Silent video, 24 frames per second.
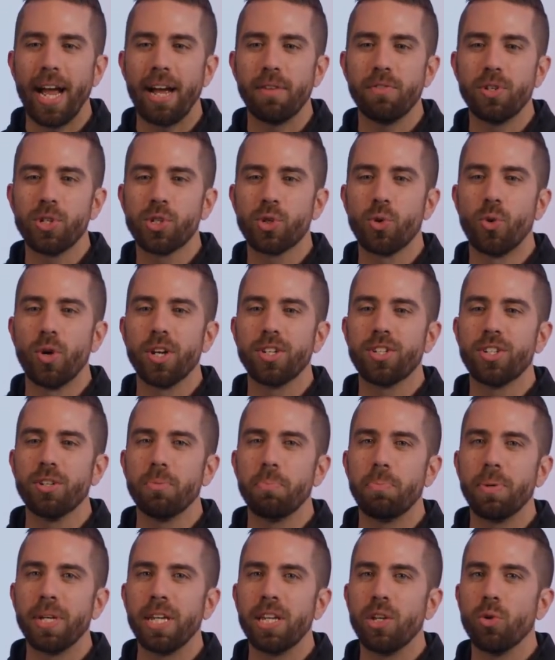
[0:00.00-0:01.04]
have is going to
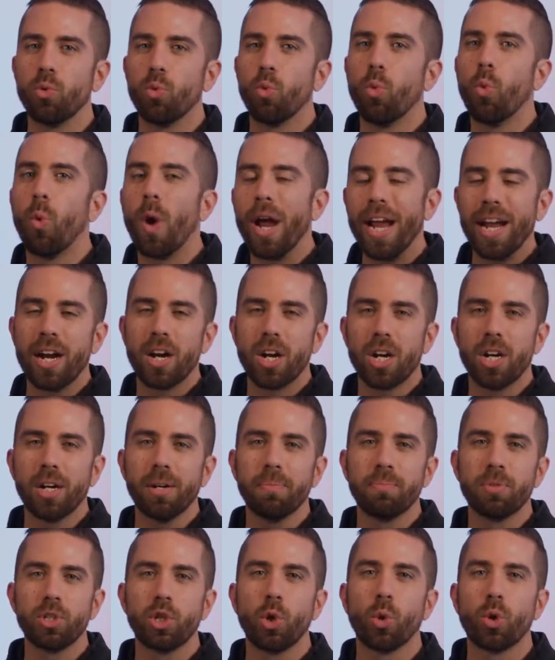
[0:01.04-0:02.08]
be
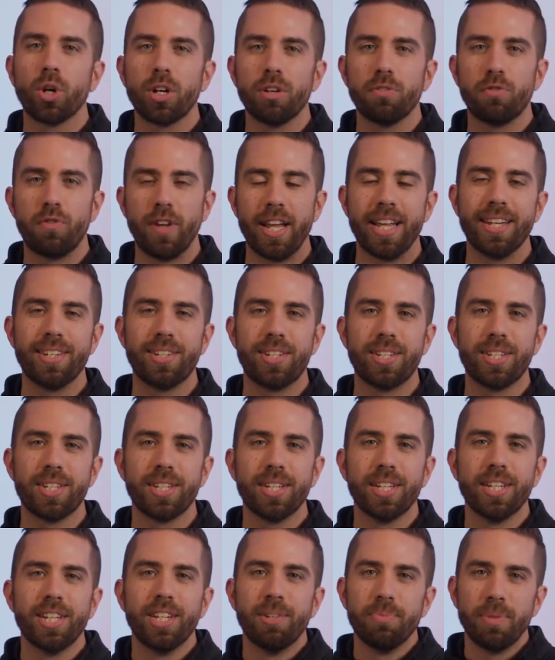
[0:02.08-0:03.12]
where your event
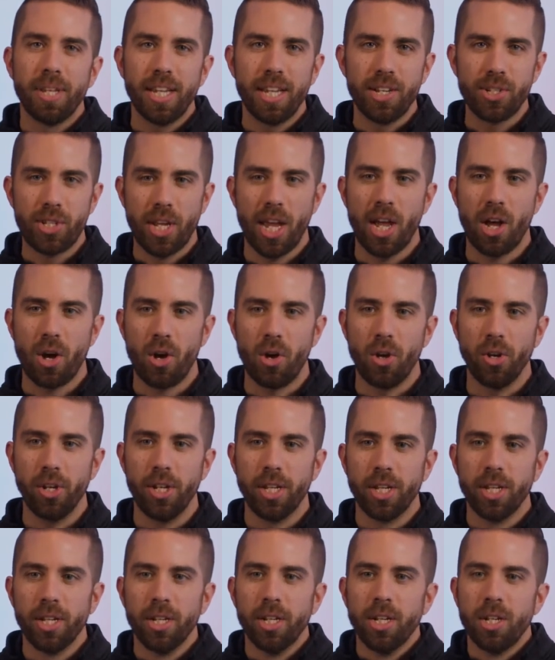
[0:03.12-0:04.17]
is
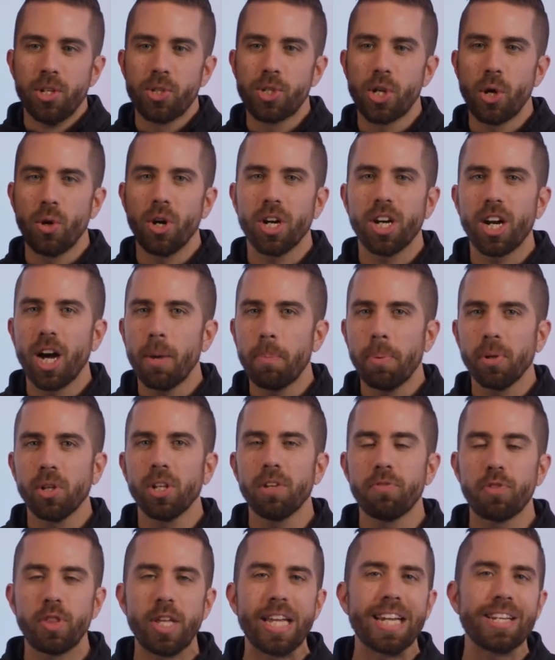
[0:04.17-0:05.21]
held. So a
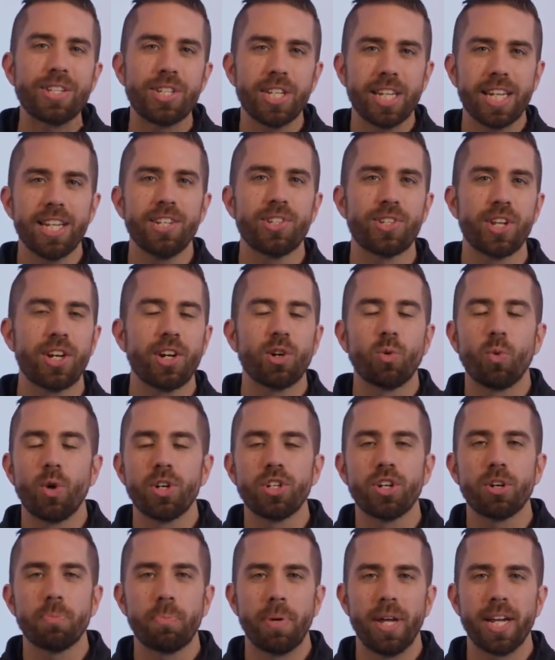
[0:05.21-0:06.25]
couple of things to consider
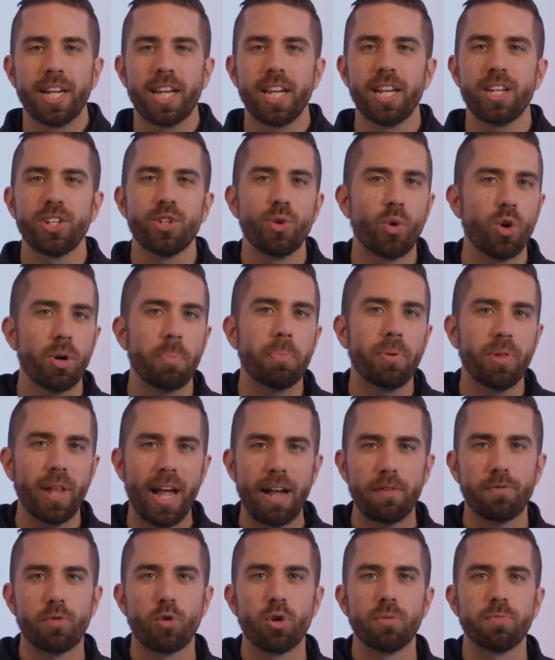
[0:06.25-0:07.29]
when you're picking your
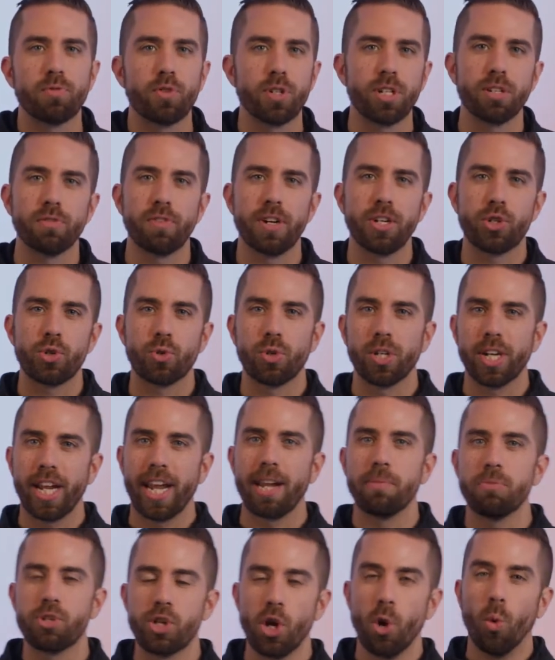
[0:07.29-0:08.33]
platform for your virtual
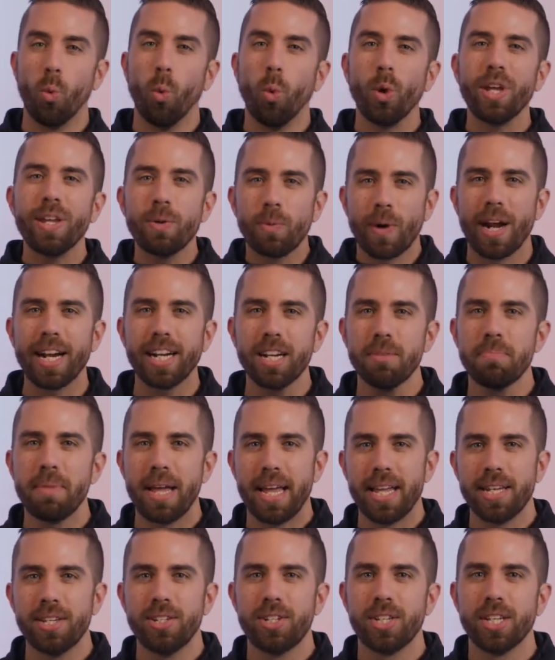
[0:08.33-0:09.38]
game show. We
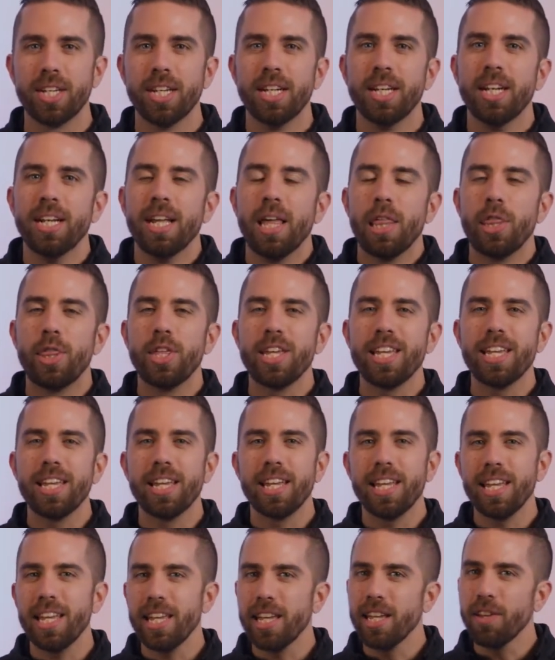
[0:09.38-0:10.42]
recommend
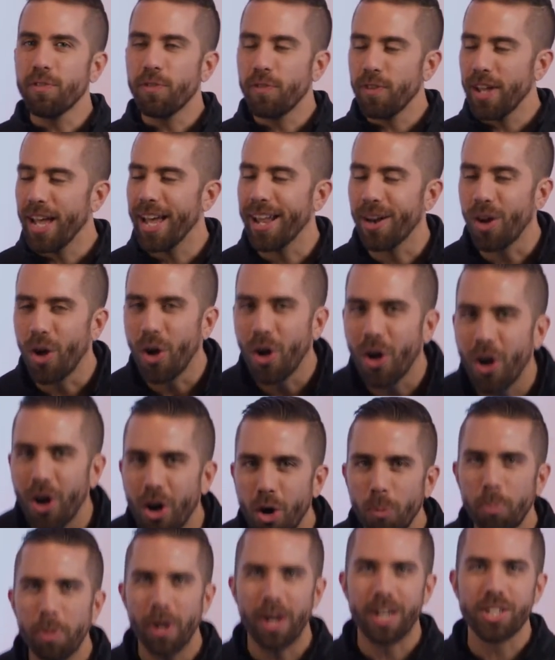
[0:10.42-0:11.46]
if at
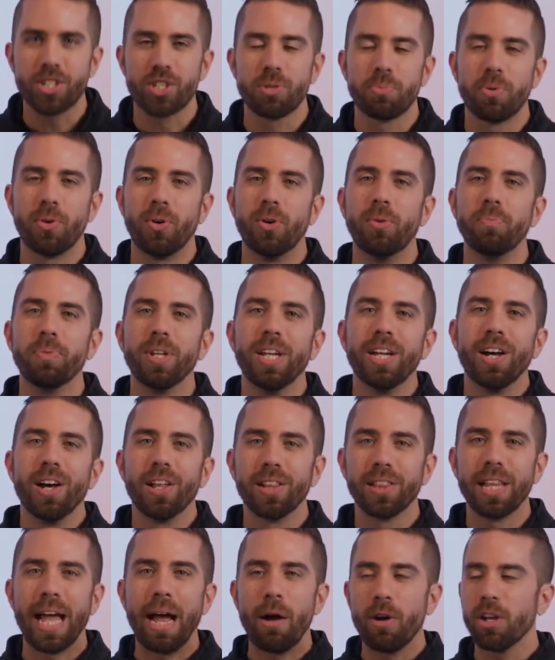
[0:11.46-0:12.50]
all possible,
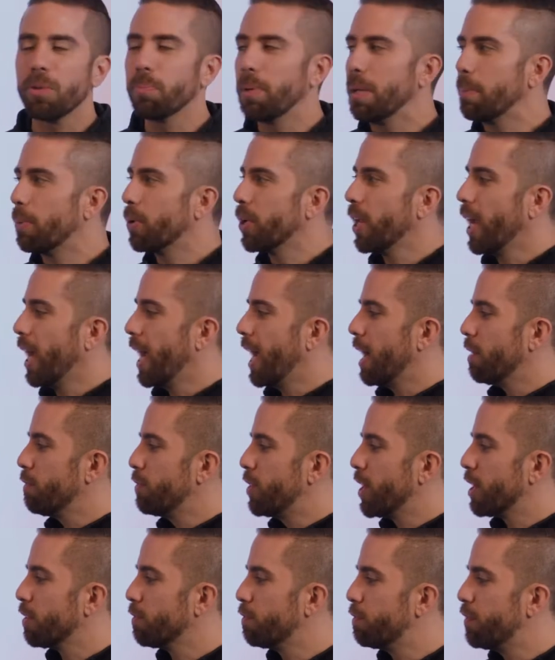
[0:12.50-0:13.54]
allowing people to
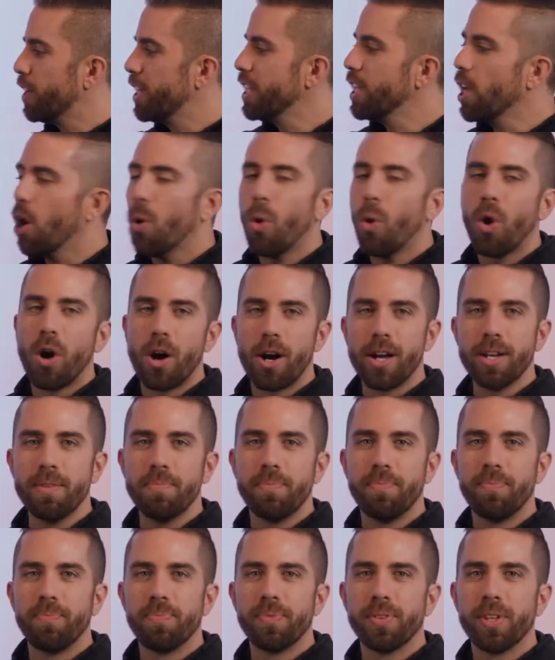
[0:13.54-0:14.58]
have their video
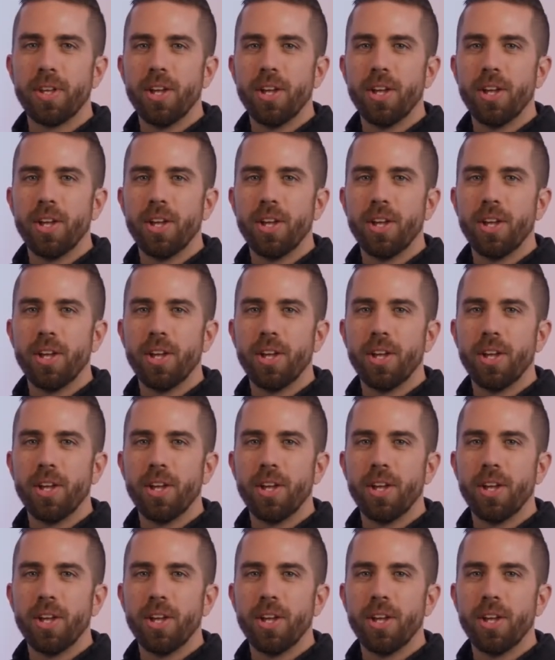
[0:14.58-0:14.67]
on,